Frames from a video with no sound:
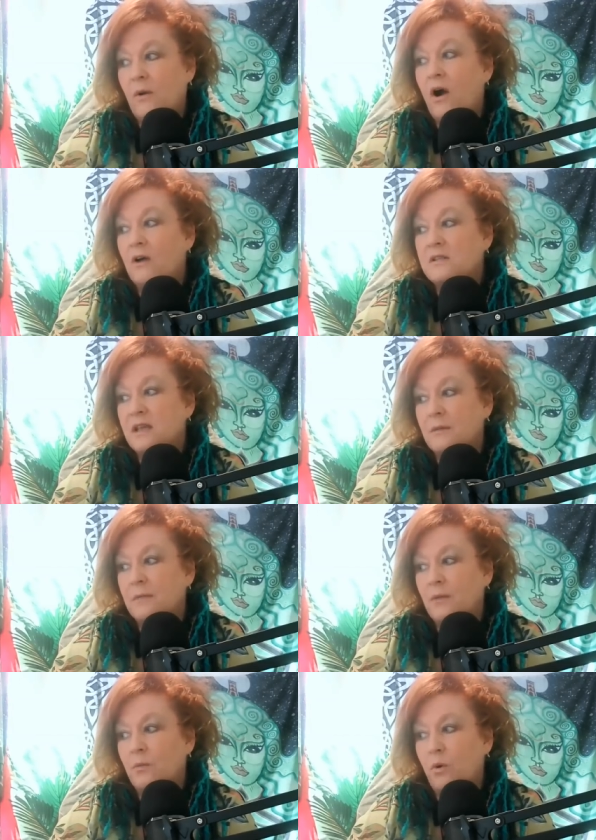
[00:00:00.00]
asking
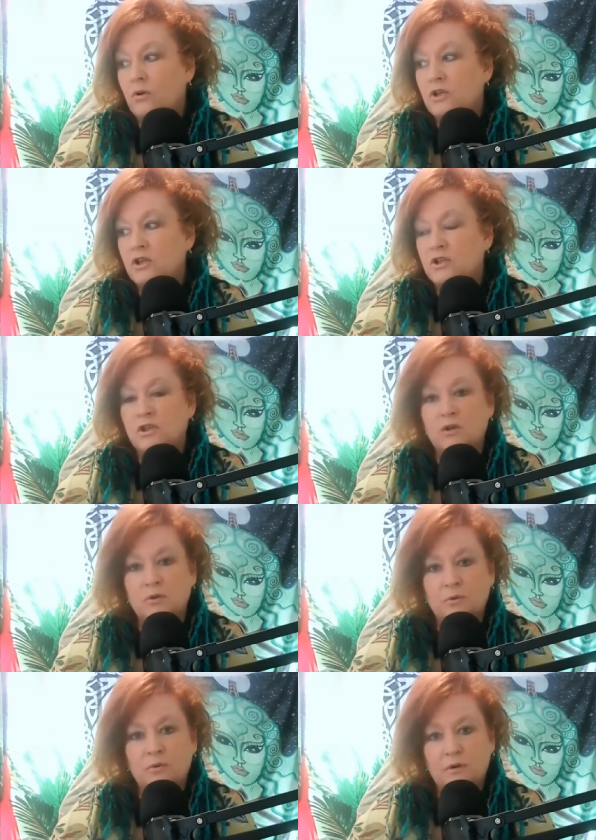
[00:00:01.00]
me what to
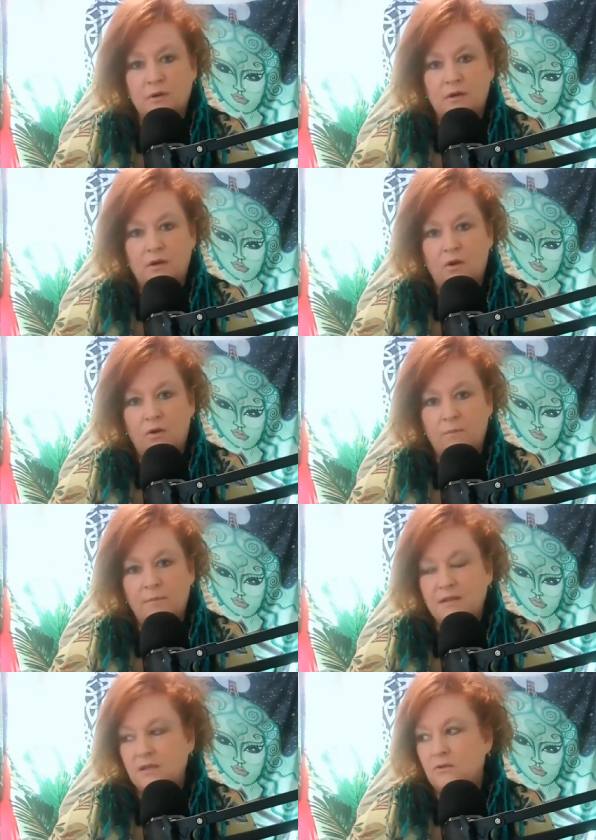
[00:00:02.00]
do on a
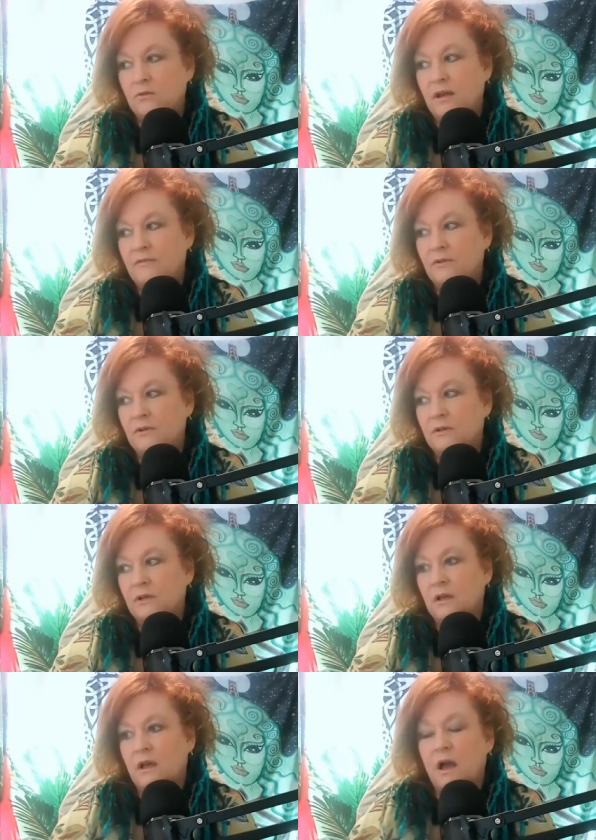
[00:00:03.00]
medical level,
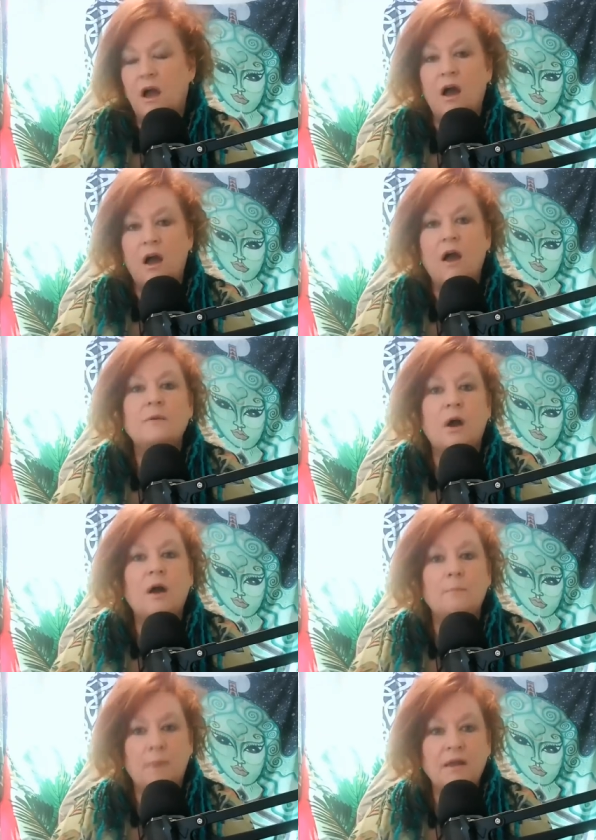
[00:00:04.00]

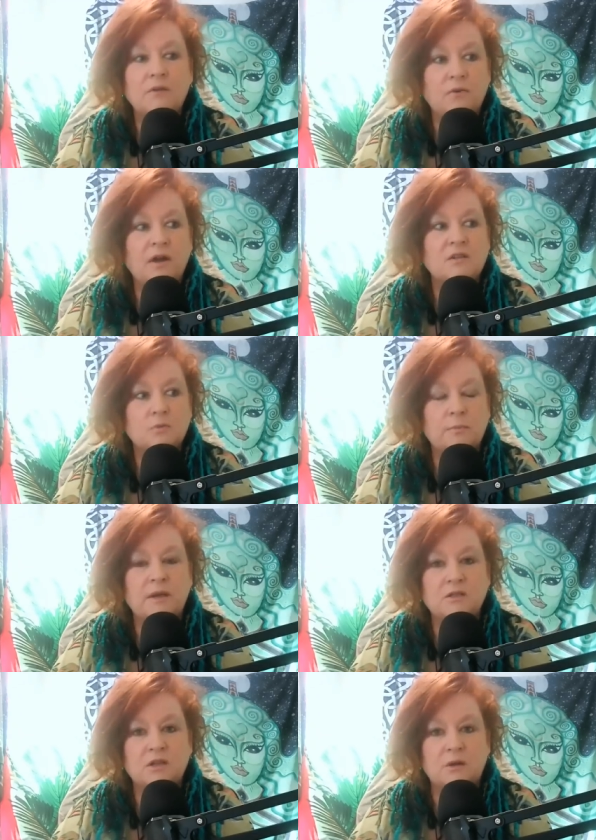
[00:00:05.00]
my advice would
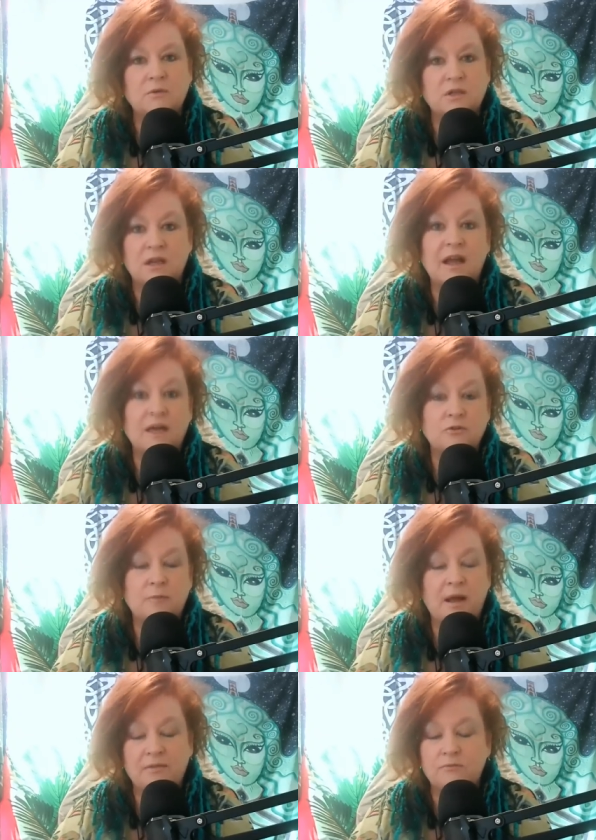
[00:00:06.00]
be to go see a
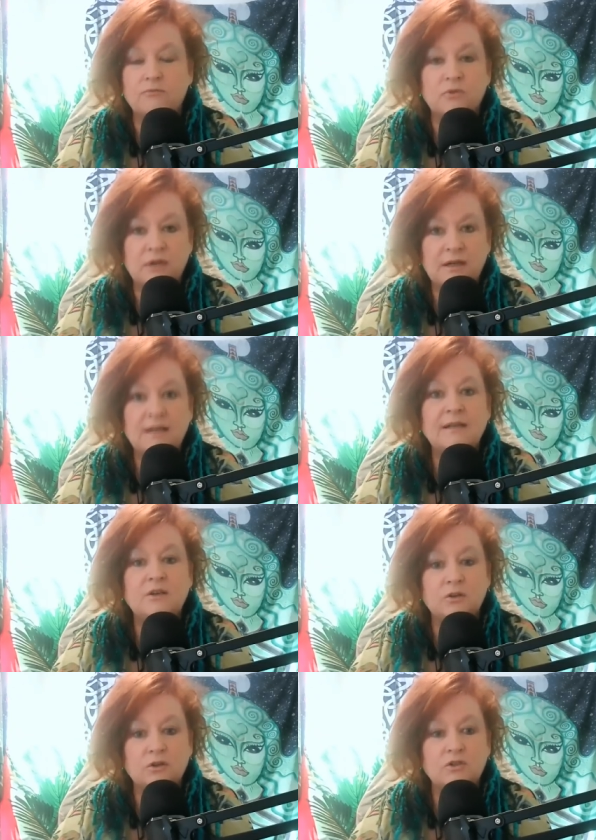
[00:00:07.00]
naturopath, a really
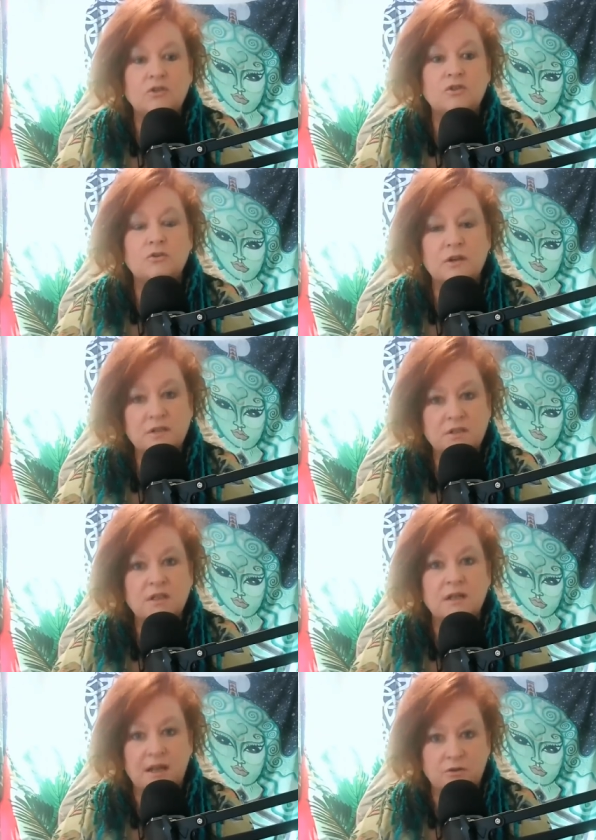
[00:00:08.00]
good,
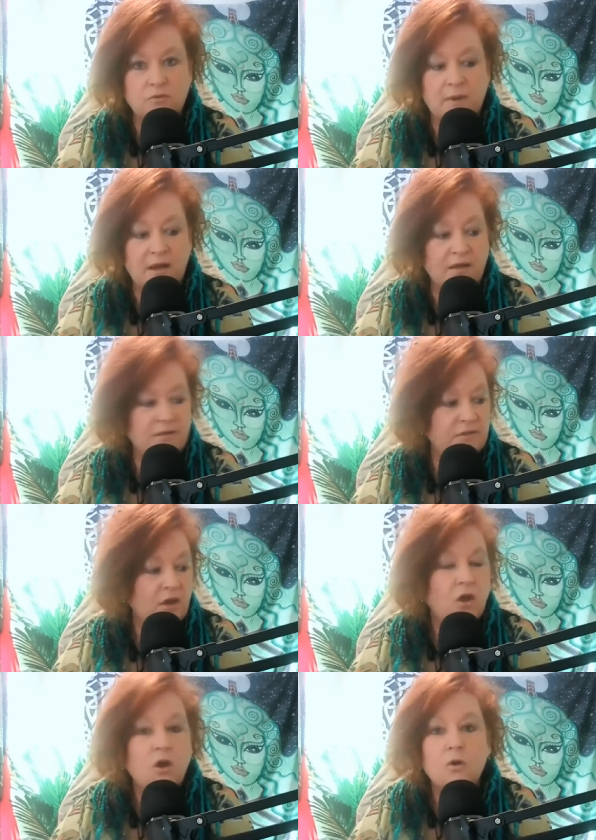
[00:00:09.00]
trusted naturopath
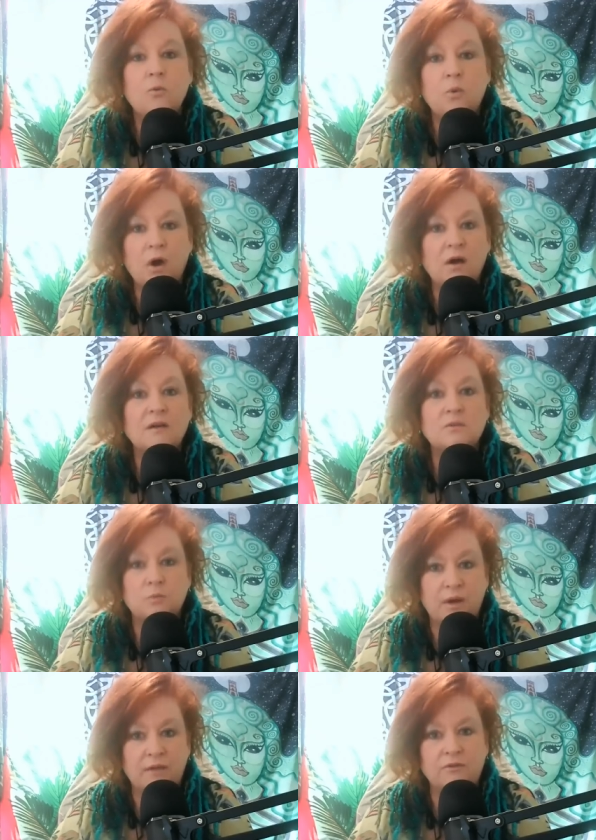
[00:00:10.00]
who works
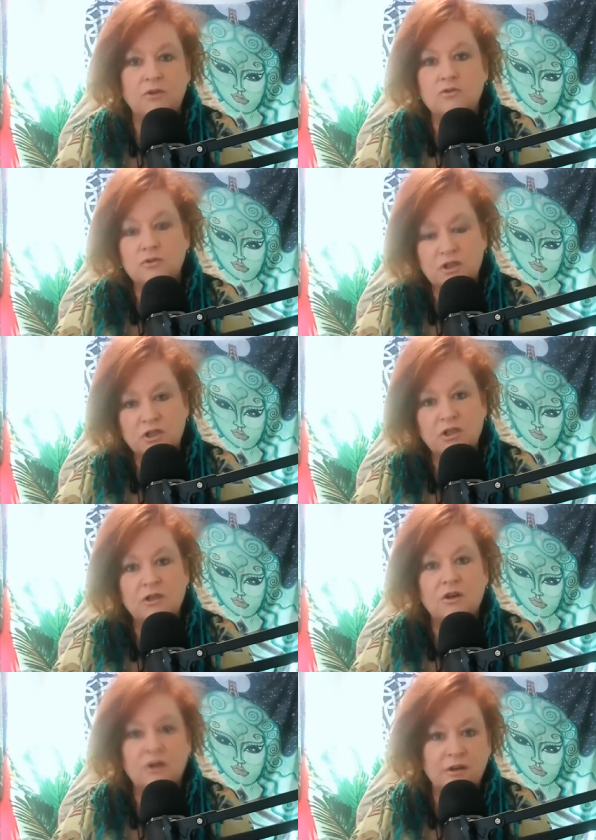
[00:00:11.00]
with
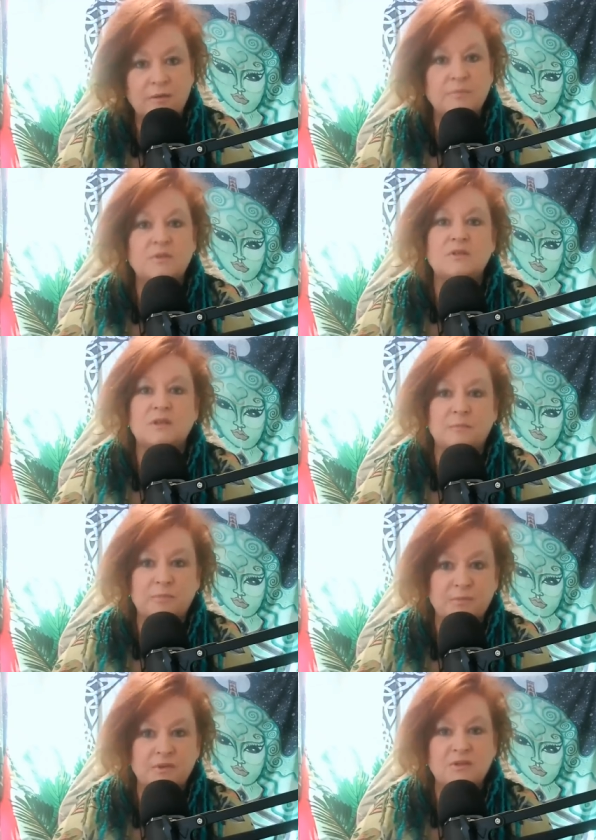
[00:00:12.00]
nutrition, herbs,
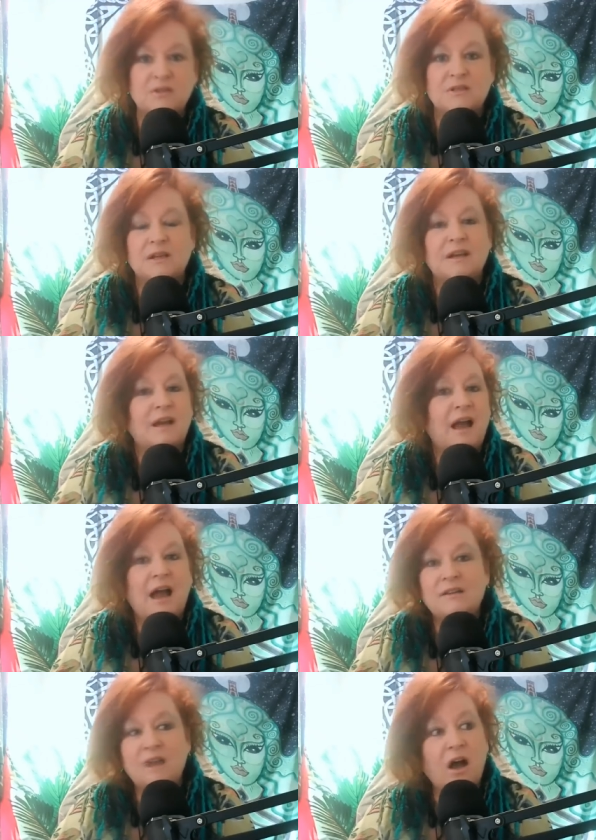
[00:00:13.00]
supplements,
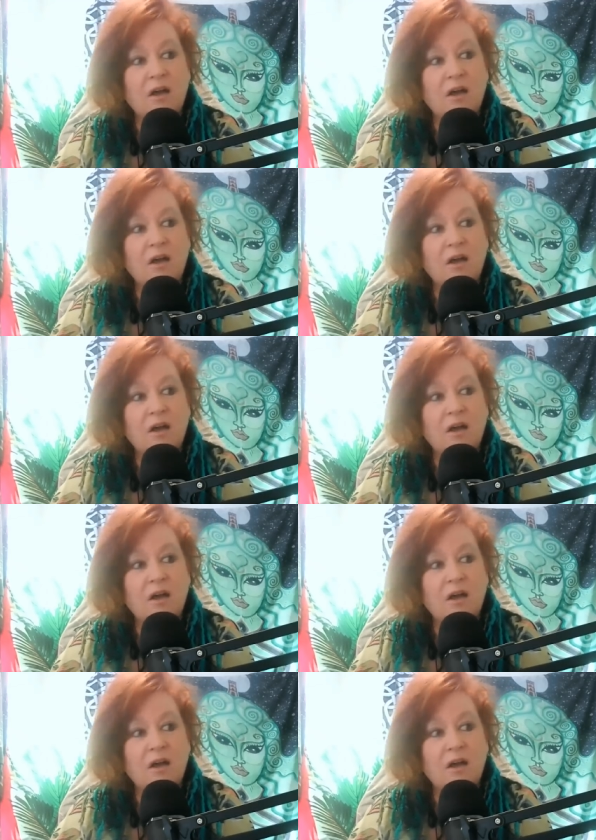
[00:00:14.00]
and